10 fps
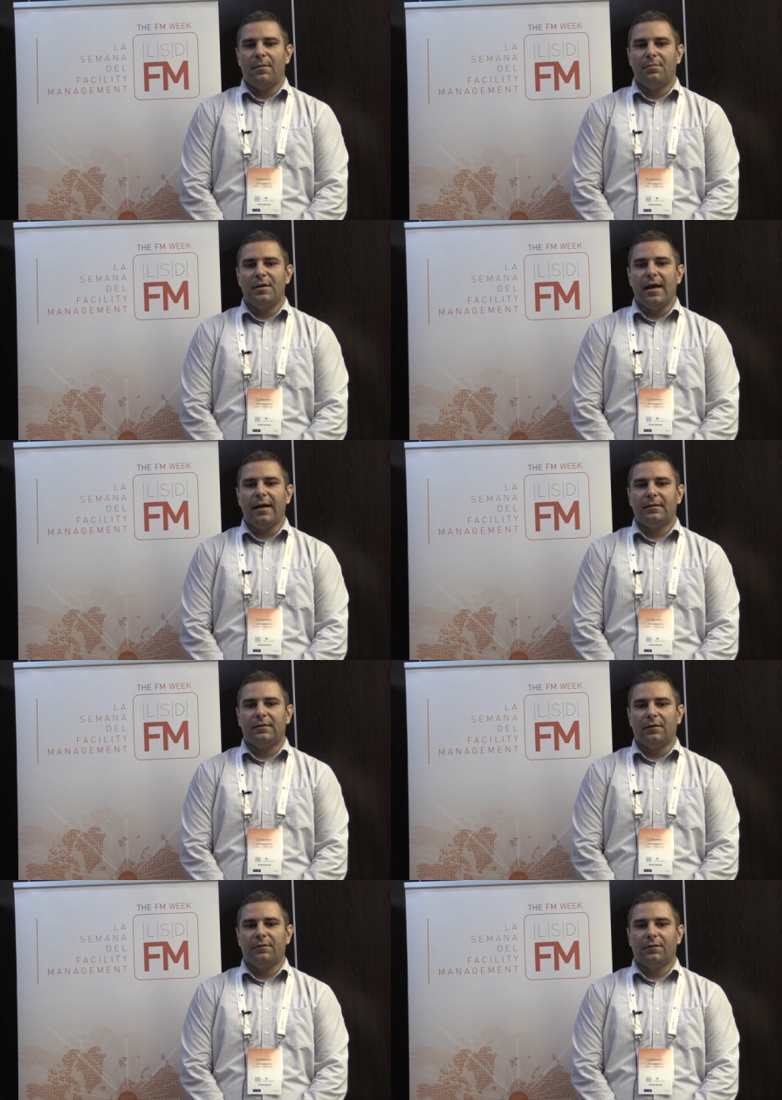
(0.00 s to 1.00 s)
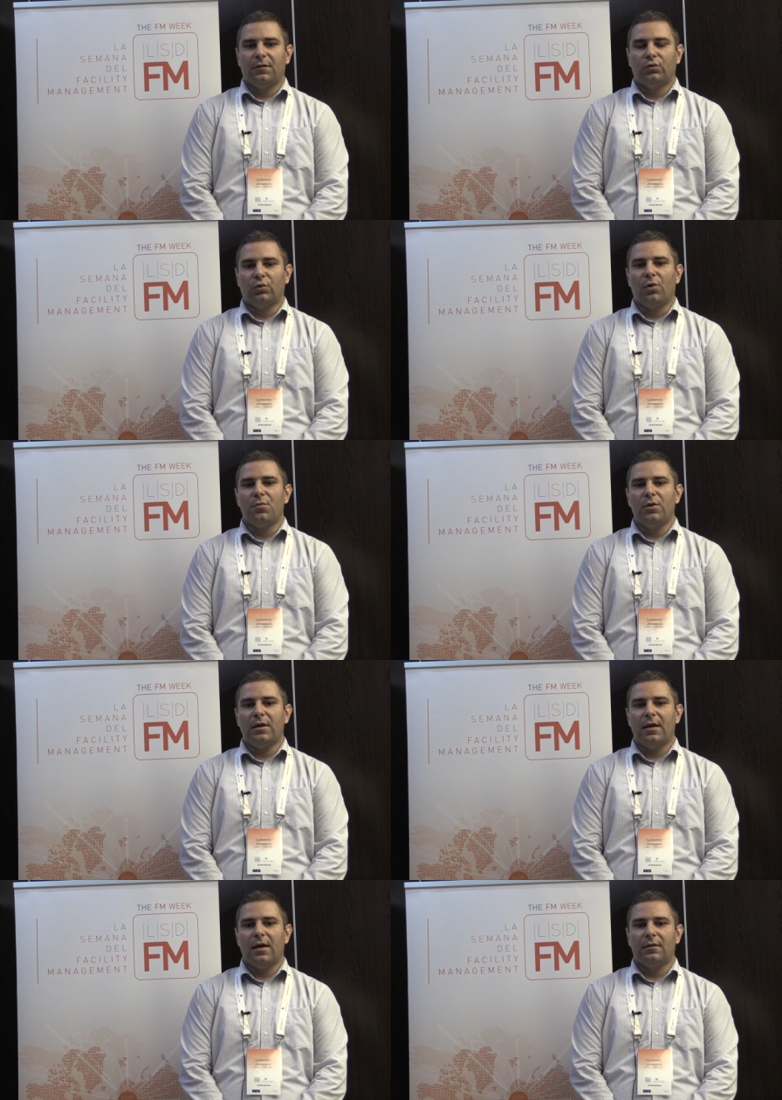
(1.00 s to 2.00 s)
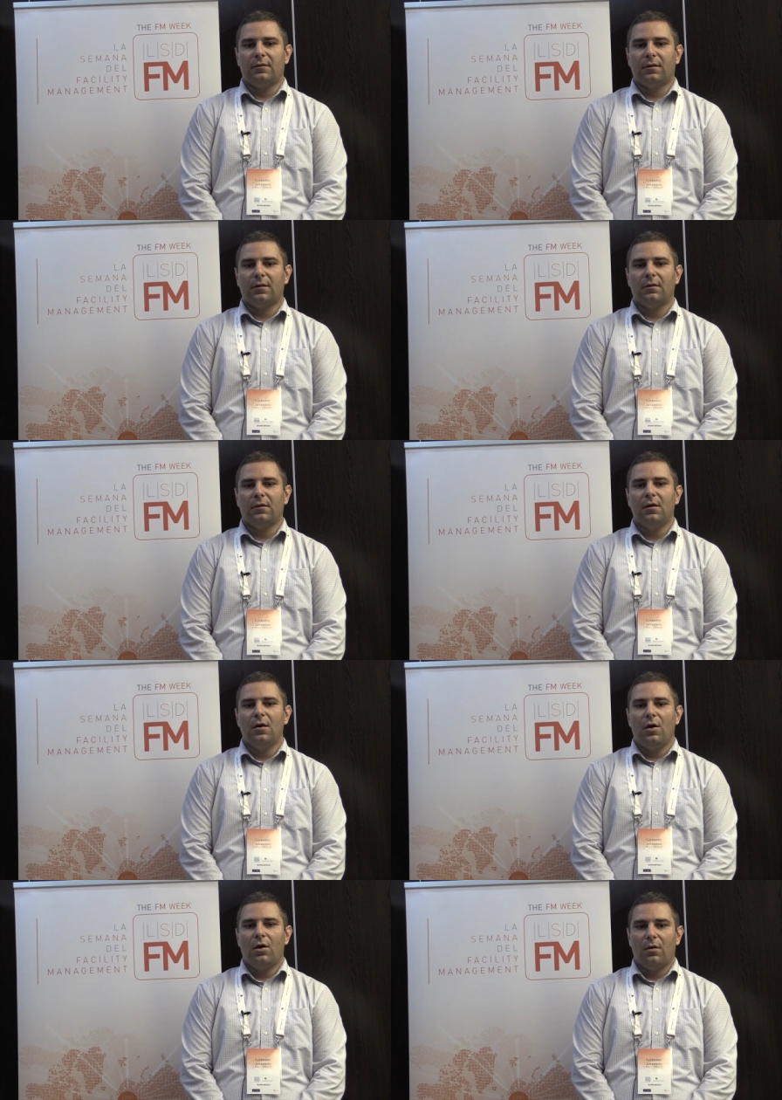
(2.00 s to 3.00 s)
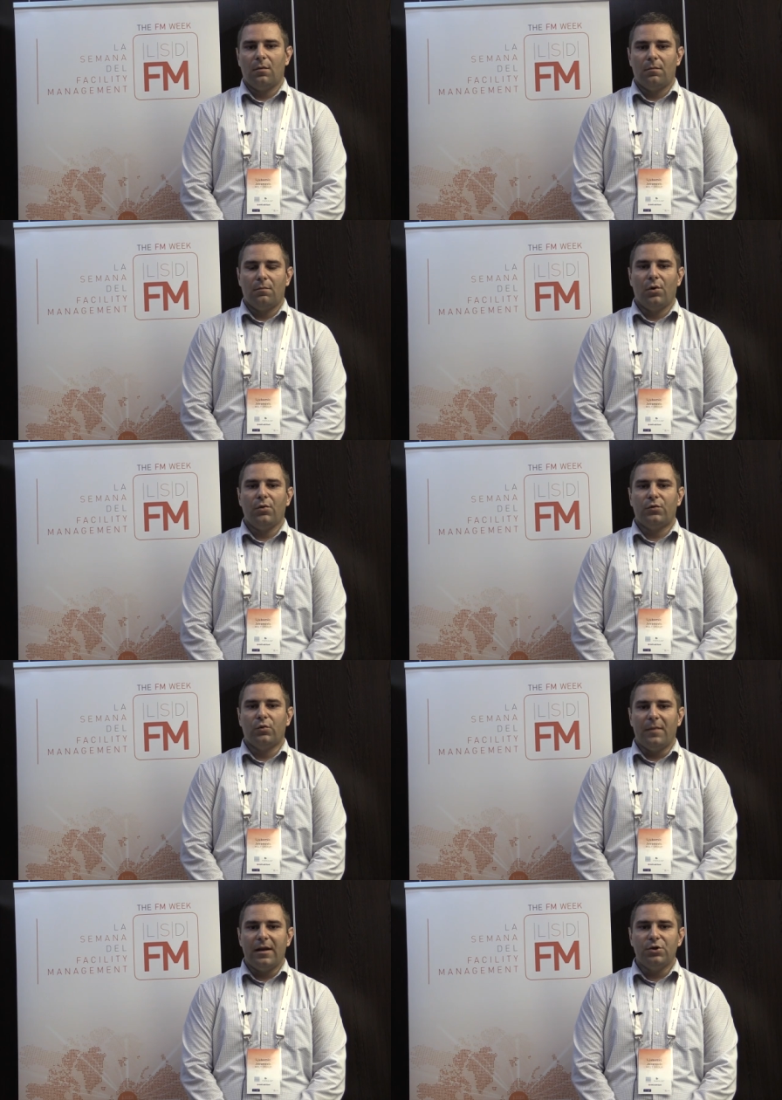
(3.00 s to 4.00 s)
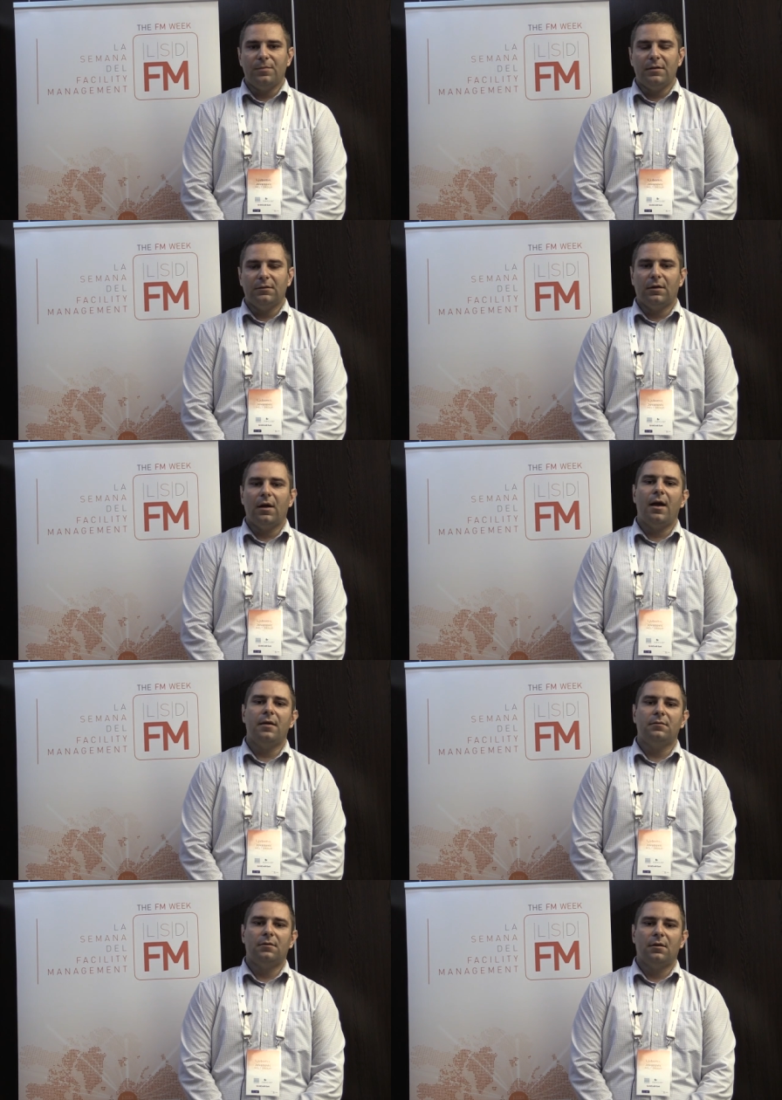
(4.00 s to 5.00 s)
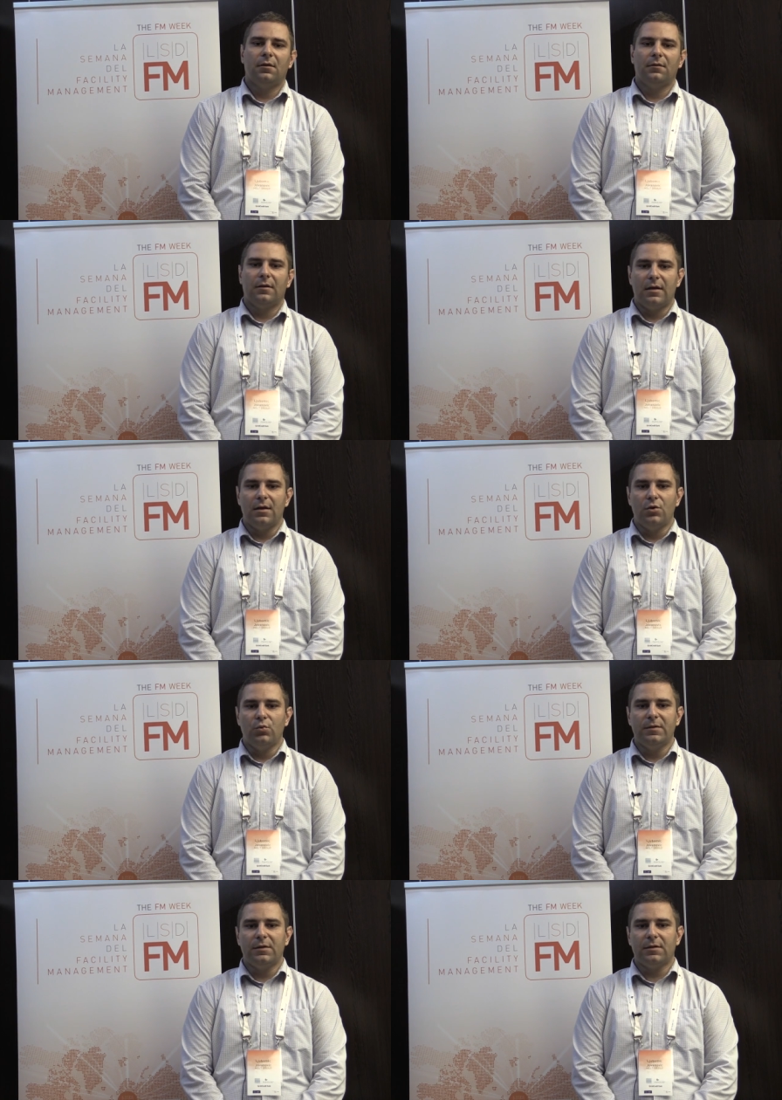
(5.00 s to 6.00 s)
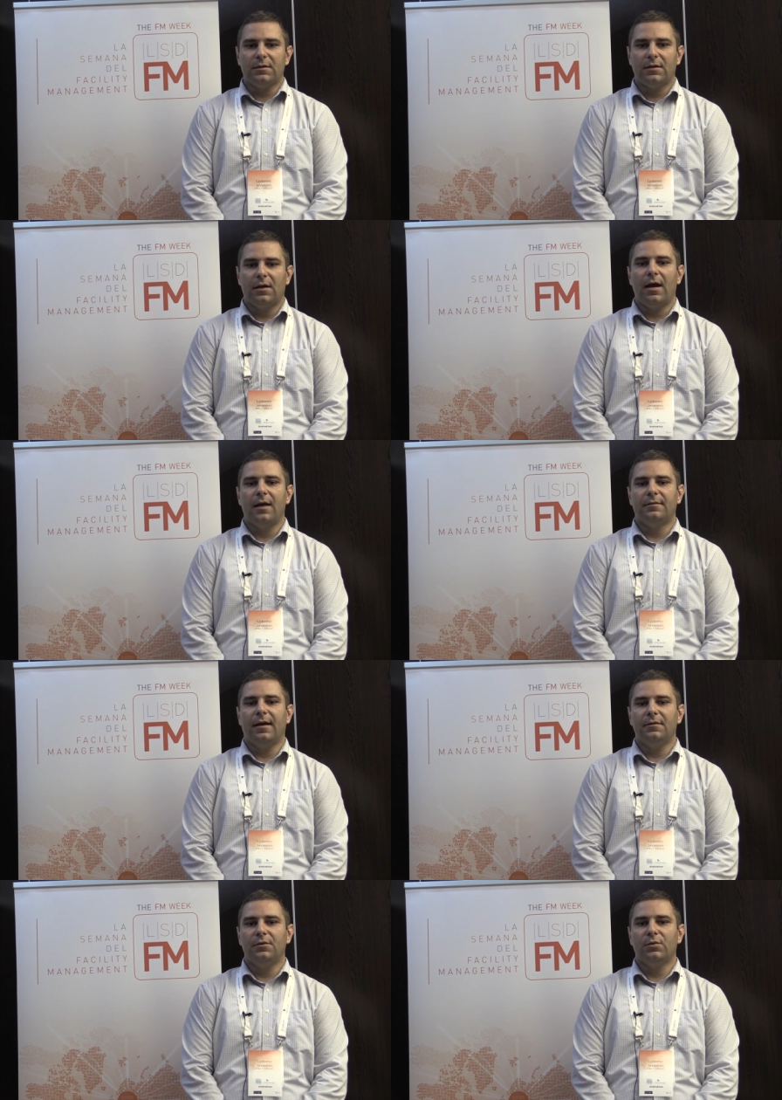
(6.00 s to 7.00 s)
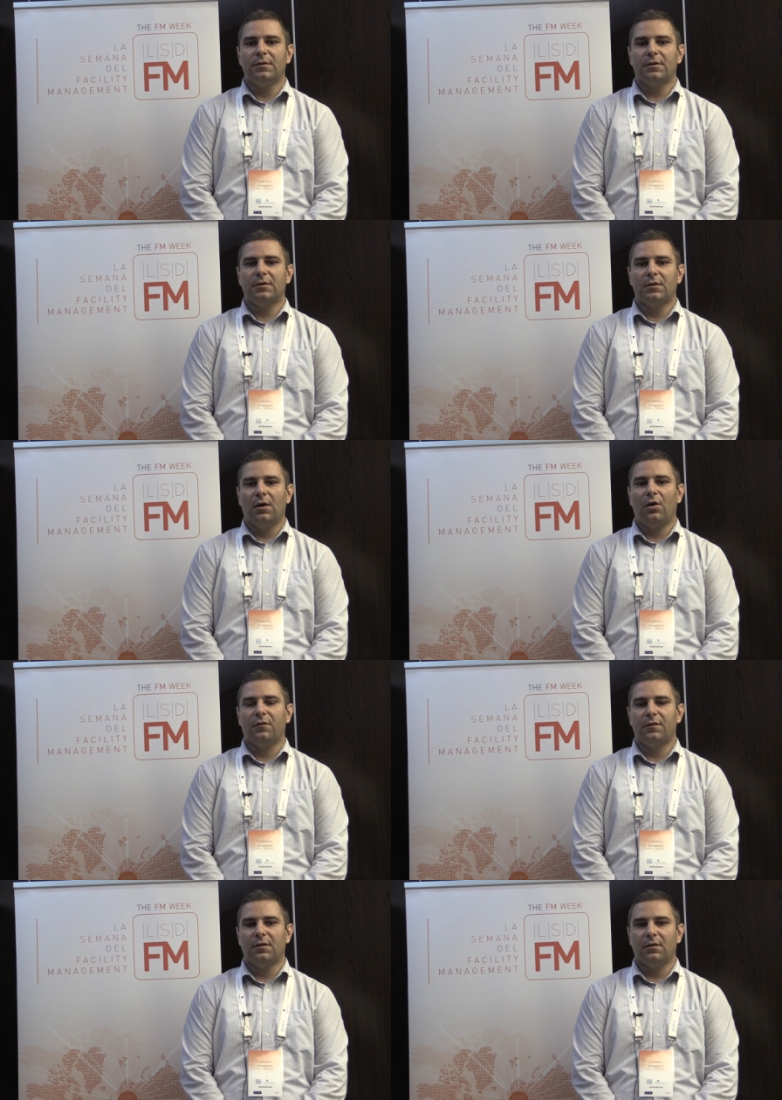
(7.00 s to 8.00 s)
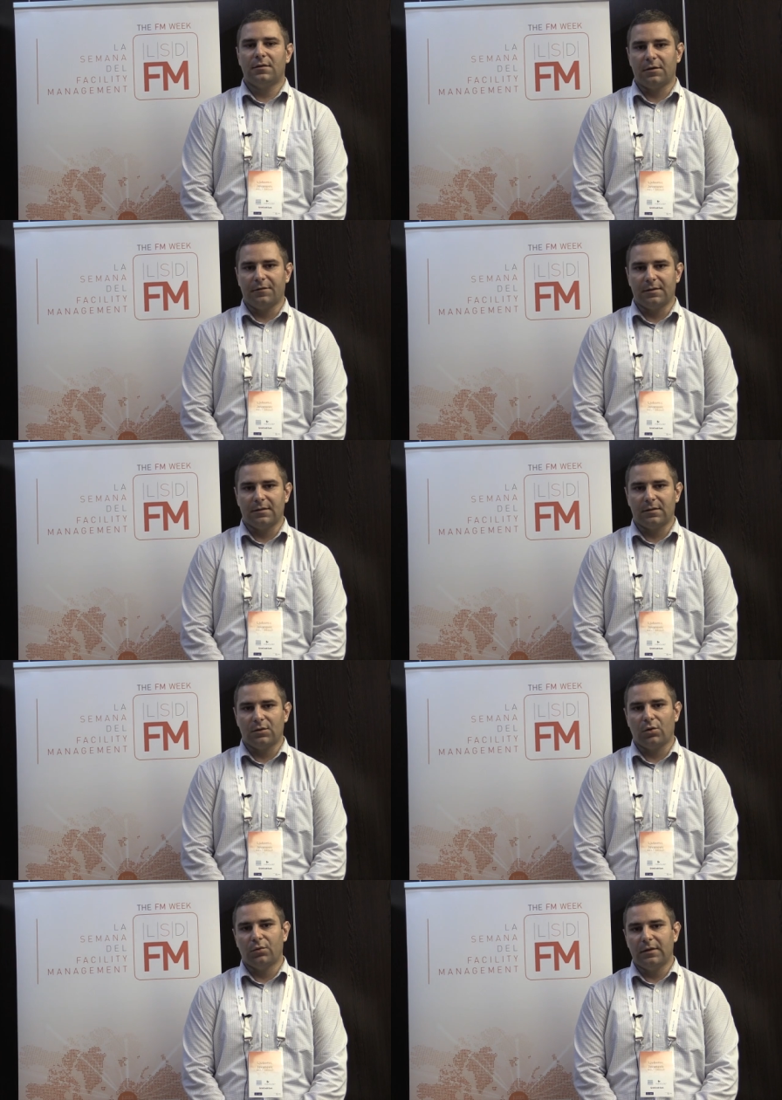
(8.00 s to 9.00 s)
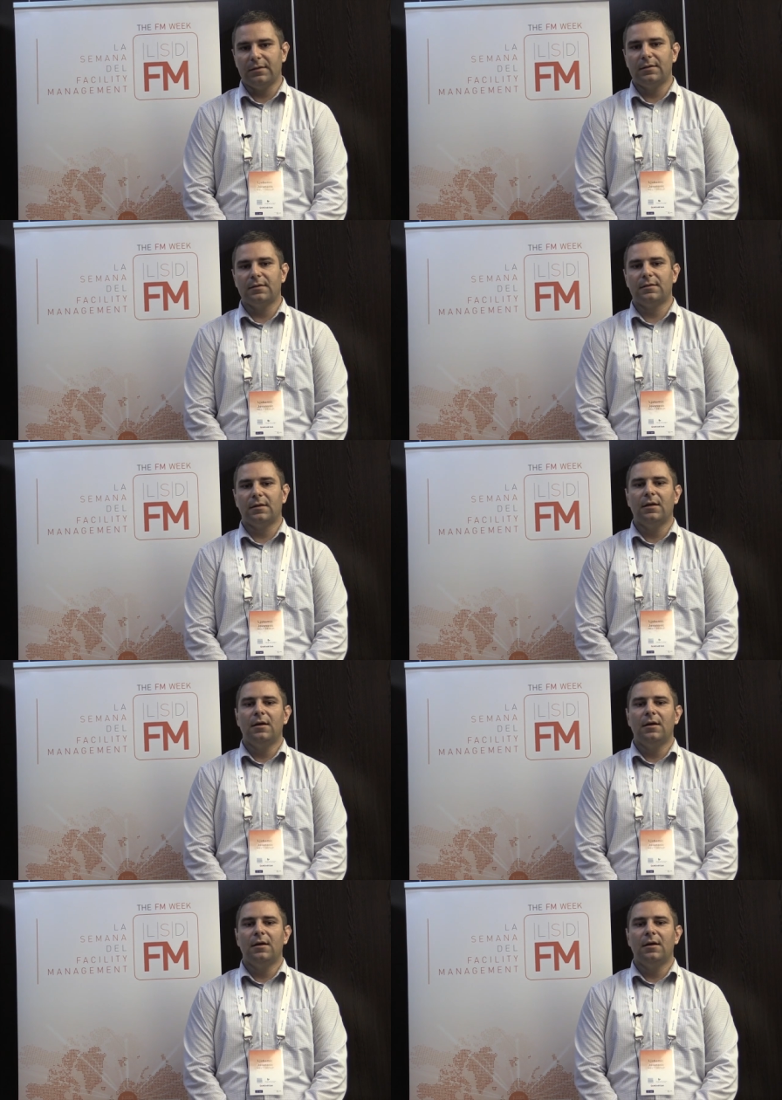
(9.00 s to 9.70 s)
be active to communicate both to management and key users and end users of the services. So this is